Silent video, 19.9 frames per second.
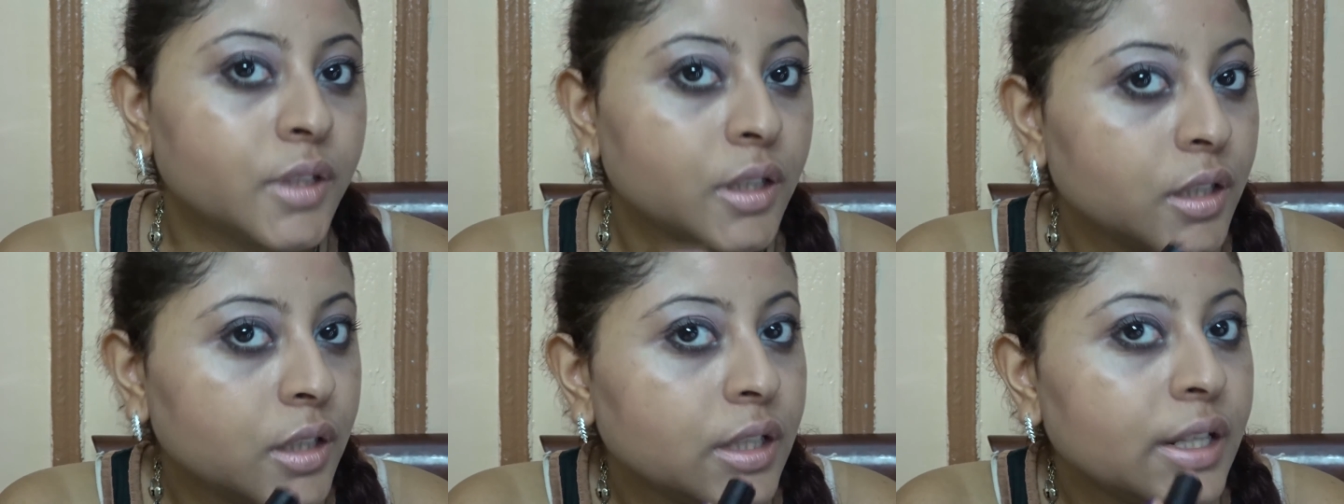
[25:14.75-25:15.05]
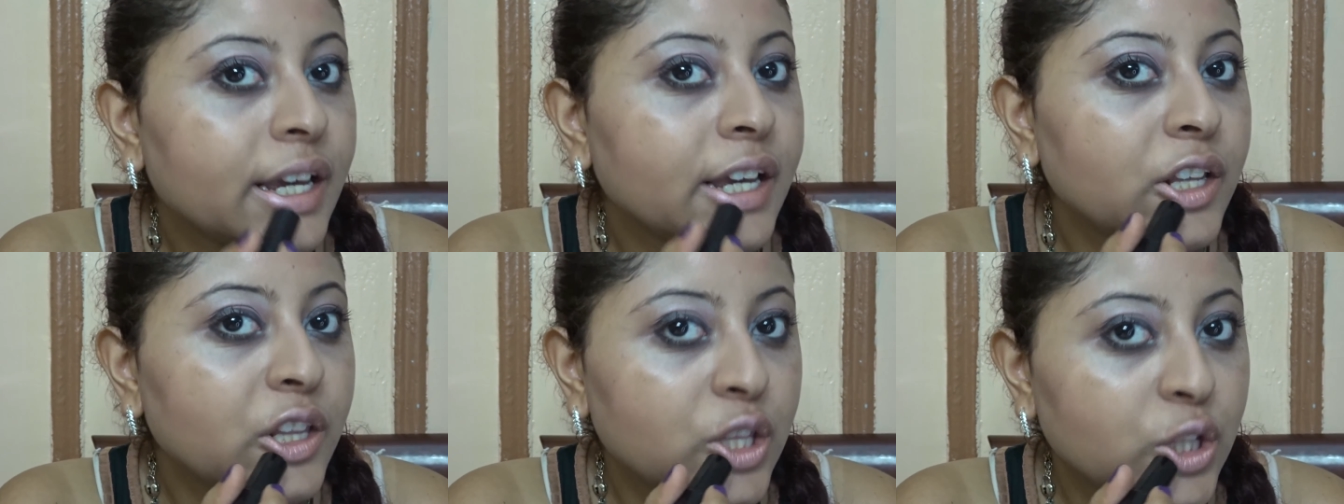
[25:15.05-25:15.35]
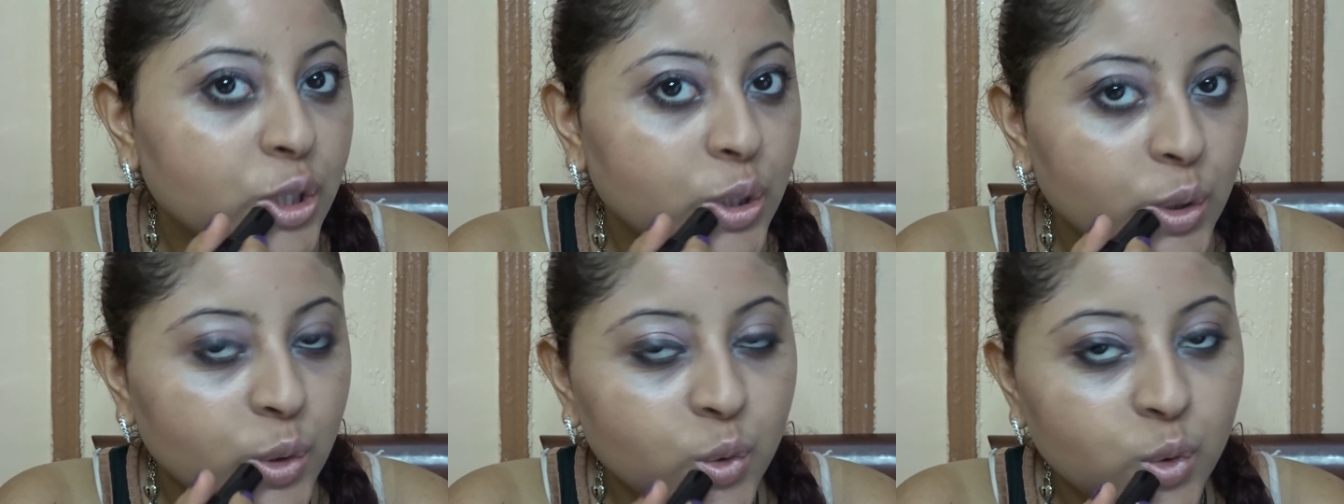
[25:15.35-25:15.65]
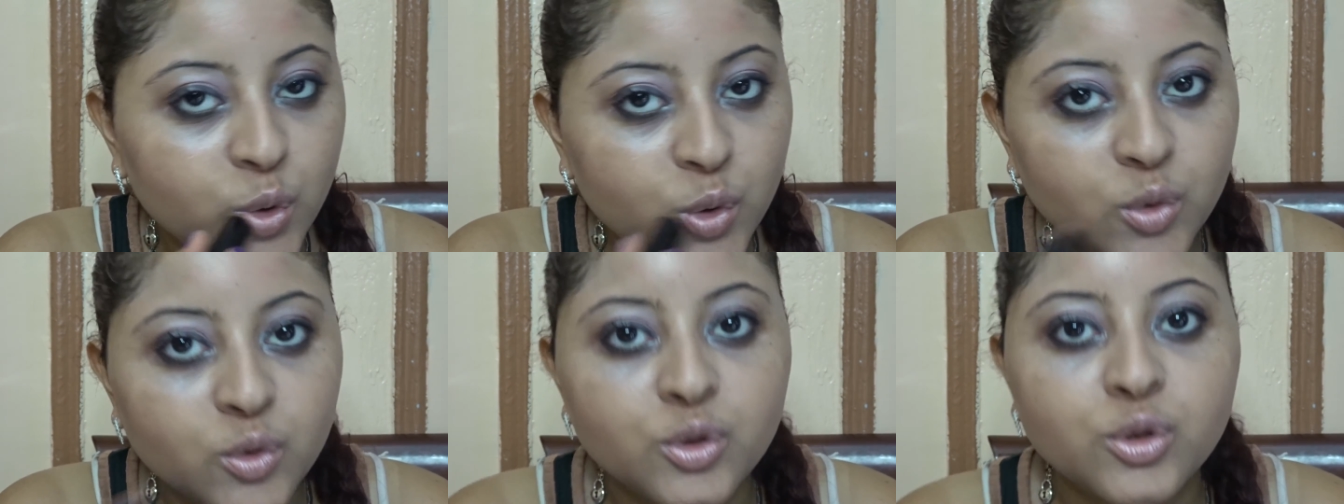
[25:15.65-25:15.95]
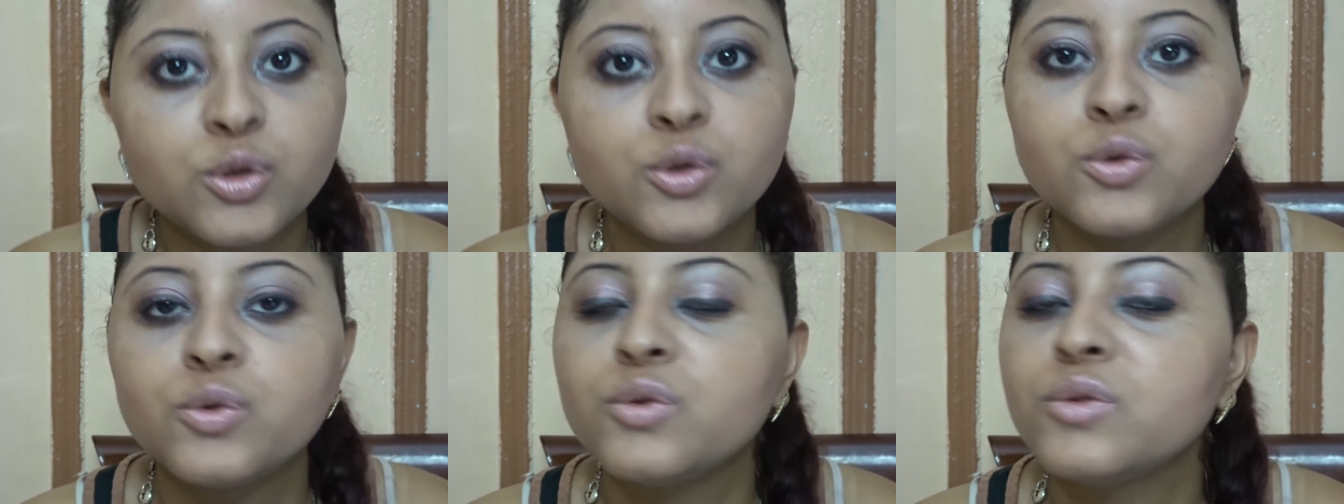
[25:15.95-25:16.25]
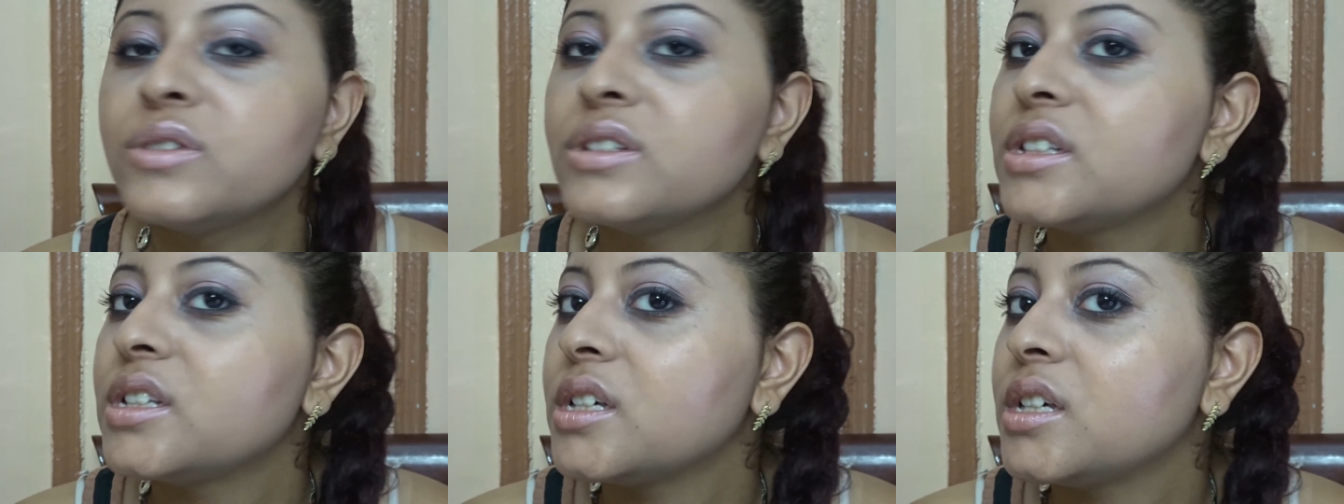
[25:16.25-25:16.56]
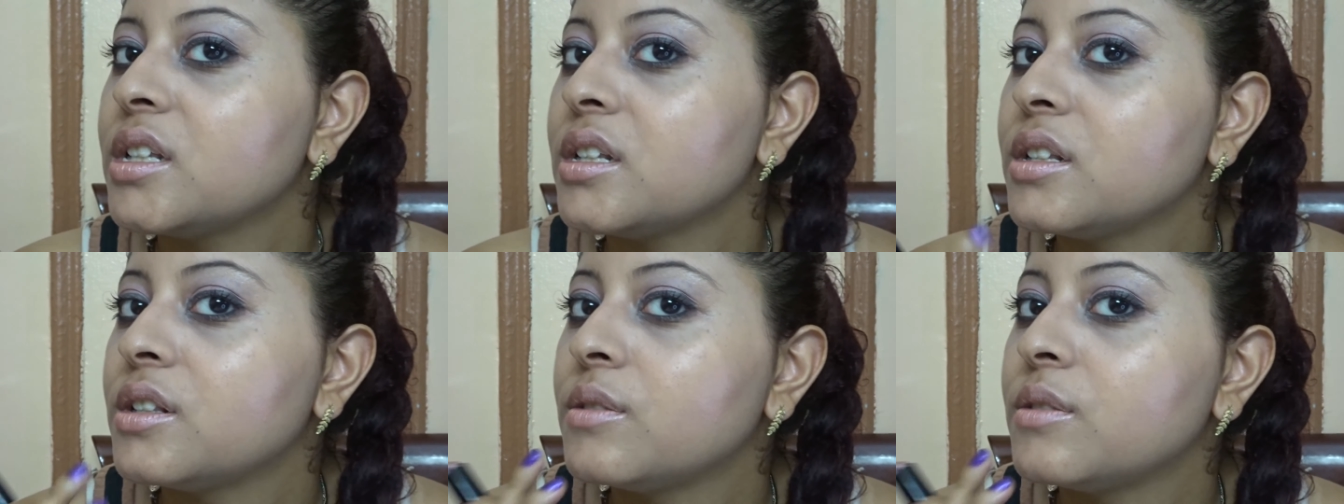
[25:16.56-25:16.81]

like the neutral tones, it is